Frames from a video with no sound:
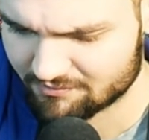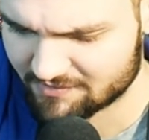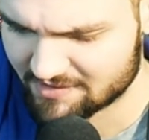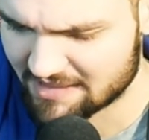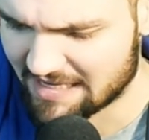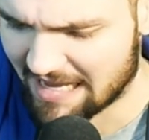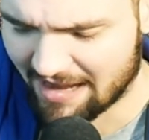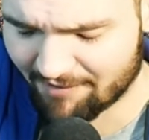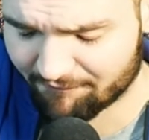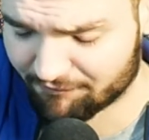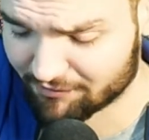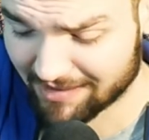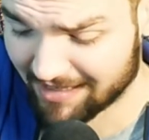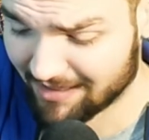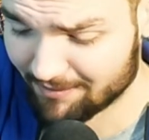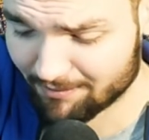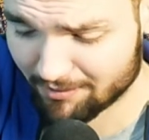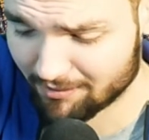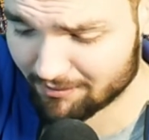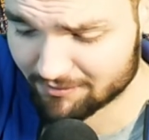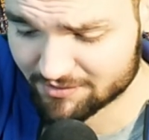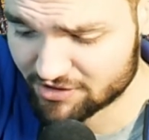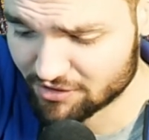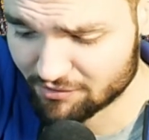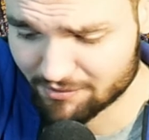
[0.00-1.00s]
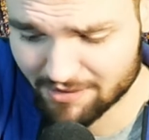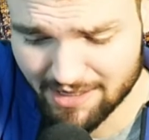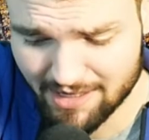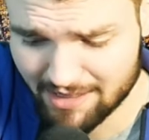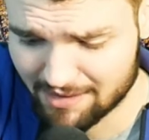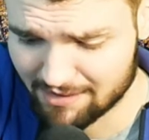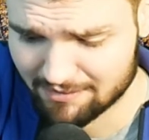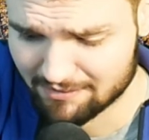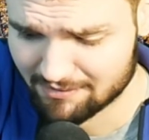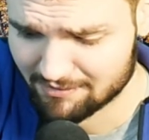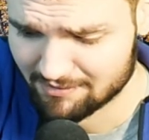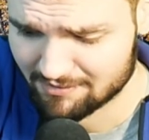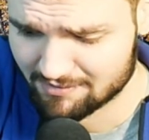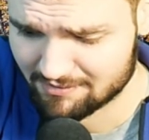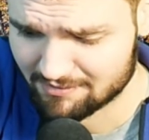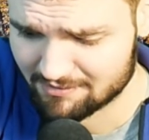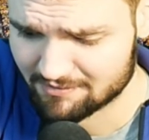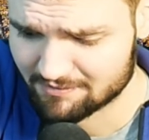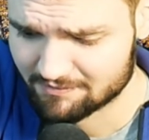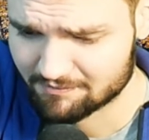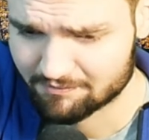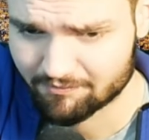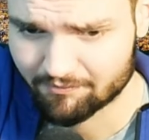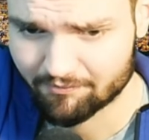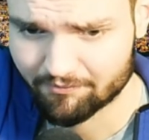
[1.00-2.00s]
Yeah, I forgot about him too, yeah.
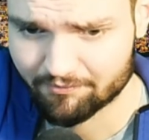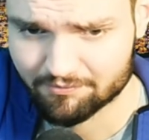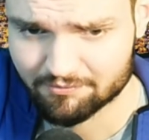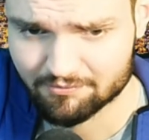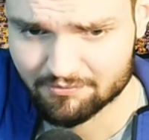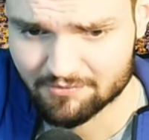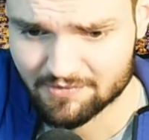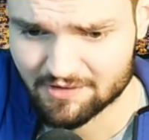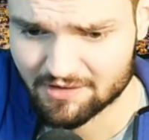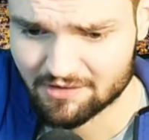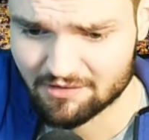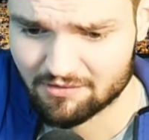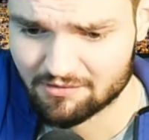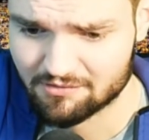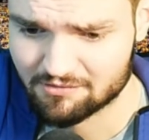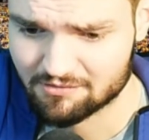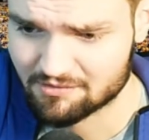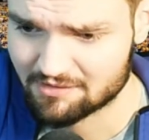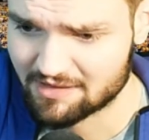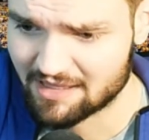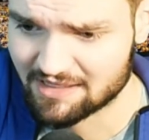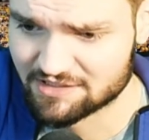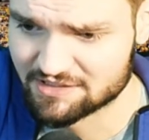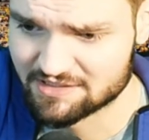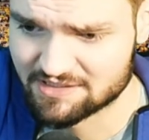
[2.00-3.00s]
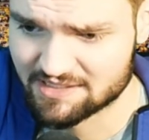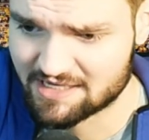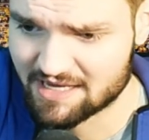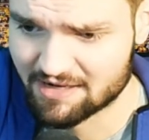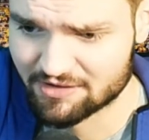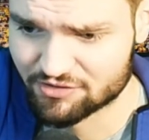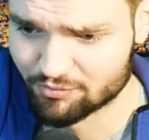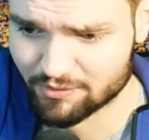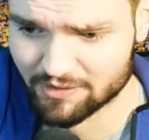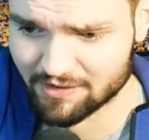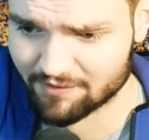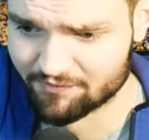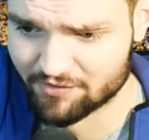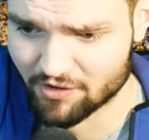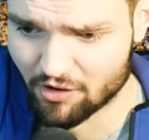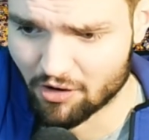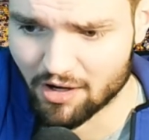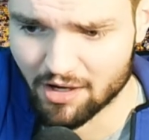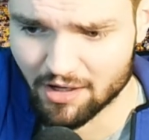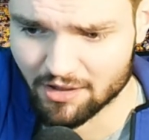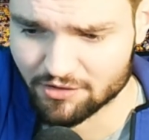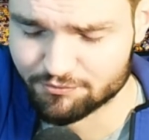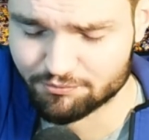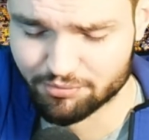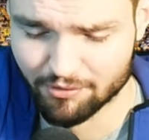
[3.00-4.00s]
That just gets rid of
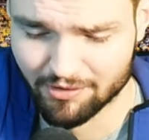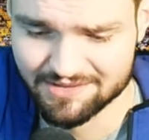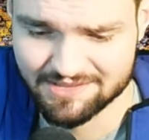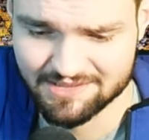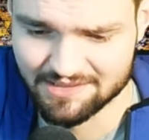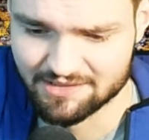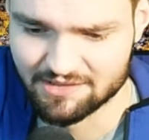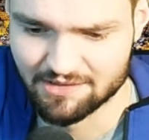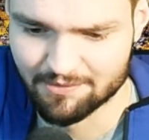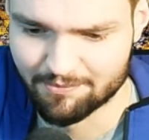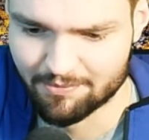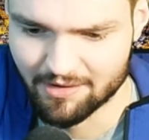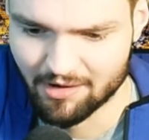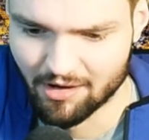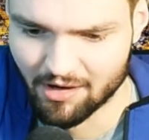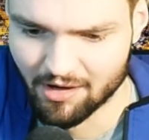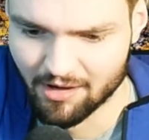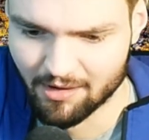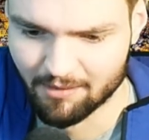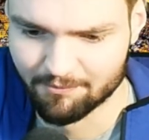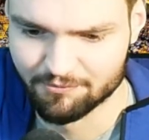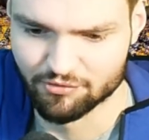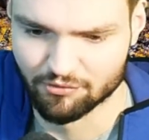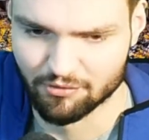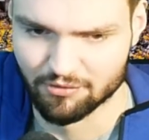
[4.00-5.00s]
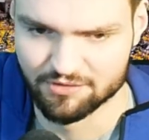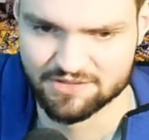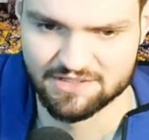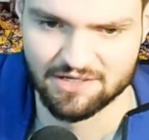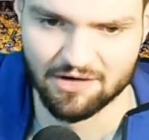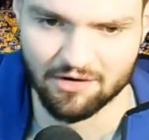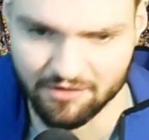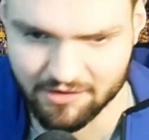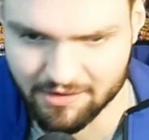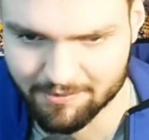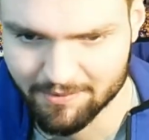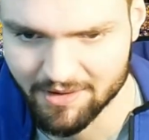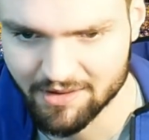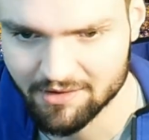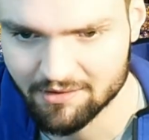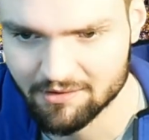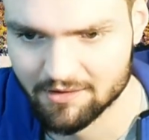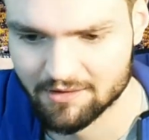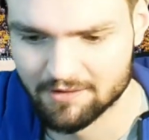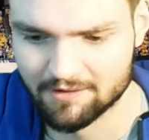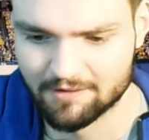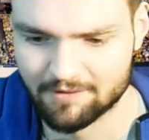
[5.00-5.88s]
the Brunson-DeRozan argument.